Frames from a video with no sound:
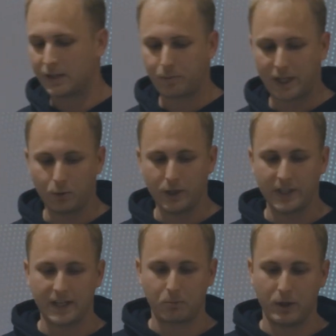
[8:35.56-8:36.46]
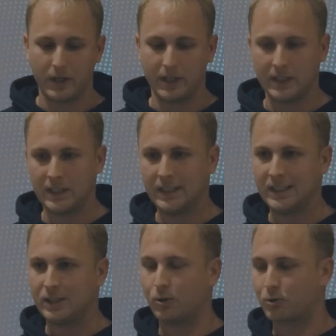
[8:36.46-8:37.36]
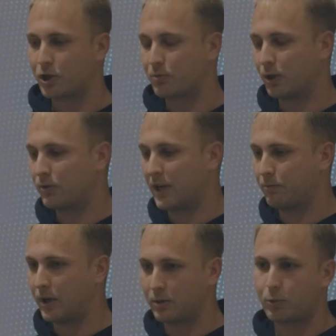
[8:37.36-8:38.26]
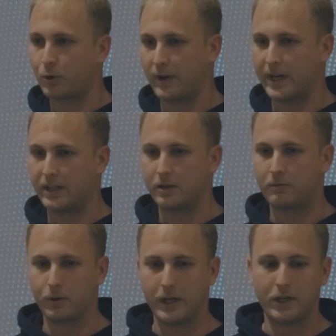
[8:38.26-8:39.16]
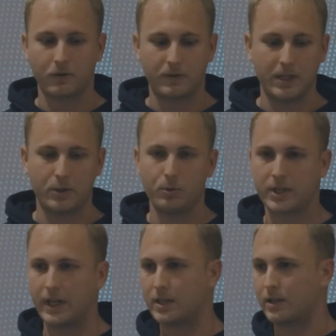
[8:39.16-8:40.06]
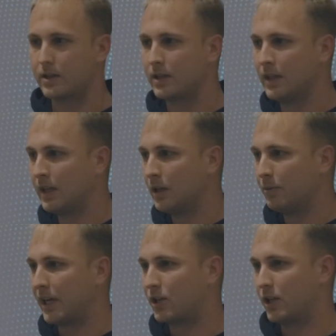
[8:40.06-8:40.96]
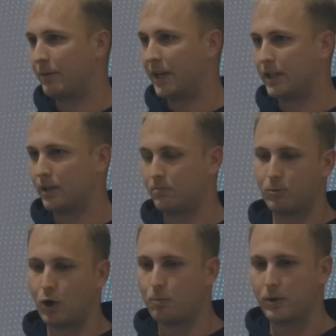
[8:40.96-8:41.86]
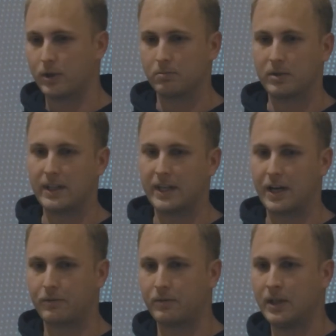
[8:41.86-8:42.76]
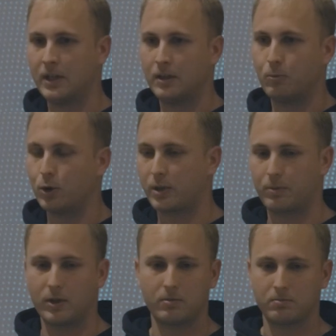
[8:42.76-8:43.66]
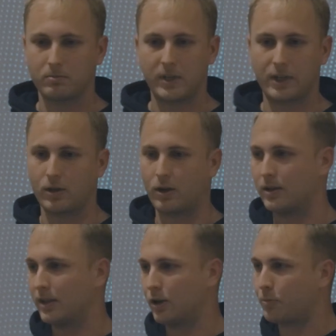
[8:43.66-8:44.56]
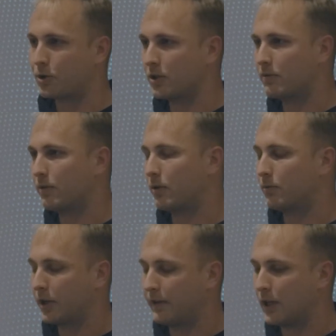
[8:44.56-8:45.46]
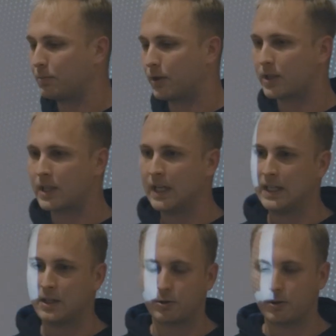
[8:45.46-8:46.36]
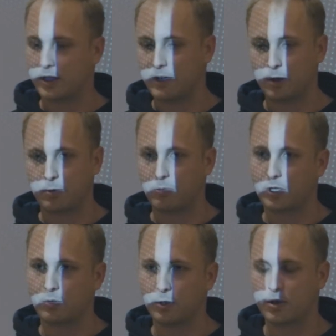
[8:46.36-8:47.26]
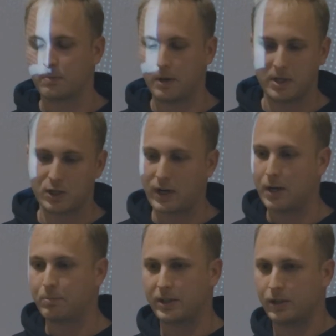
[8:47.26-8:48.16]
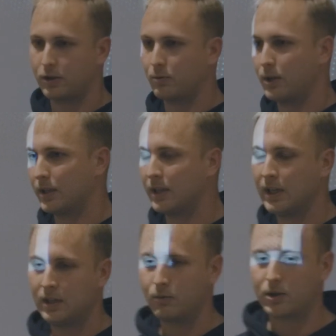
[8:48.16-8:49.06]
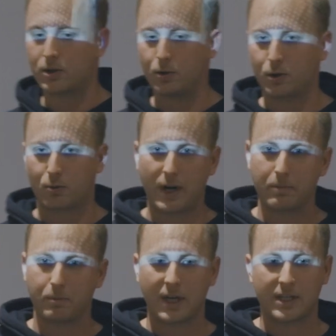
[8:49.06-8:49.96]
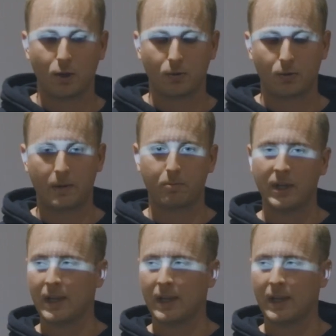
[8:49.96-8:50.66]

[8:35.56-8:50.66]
by doing that, we don't just want to have one provider for each of these use cases, but actually make it open and have multiple options for developers. So a developer wants to use maybe Stripe, but another one wants to use Ramp as an on-ramp.